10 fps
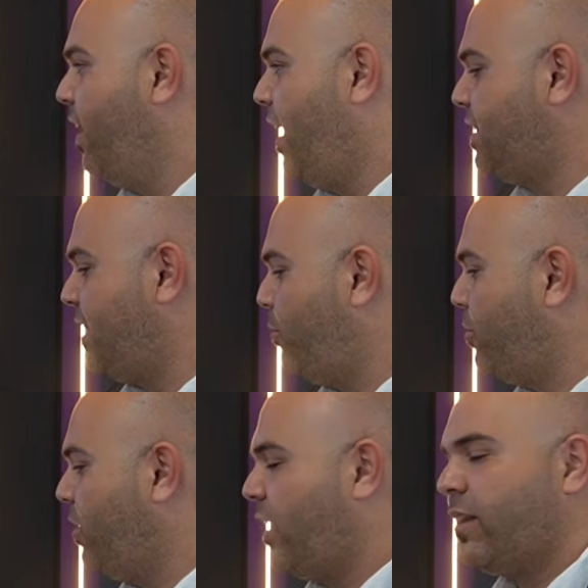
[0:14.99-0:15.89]
It's a
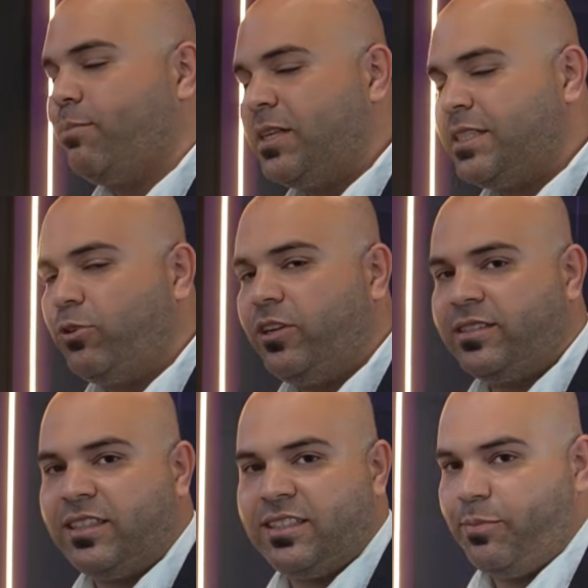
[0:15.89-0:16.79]
modular, the best modular
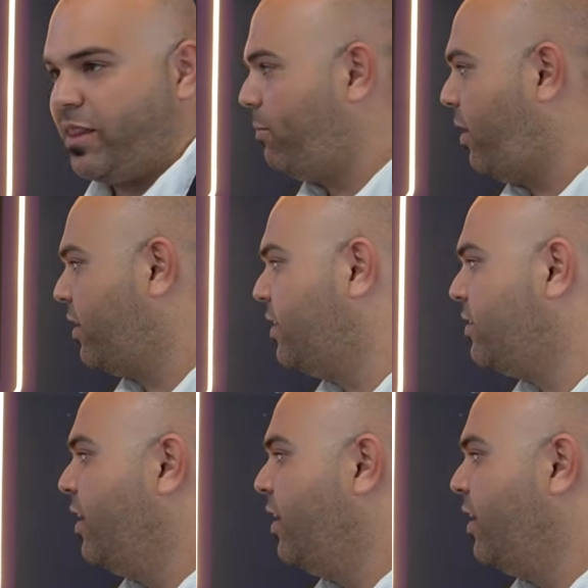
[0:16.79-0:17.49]
system in the market.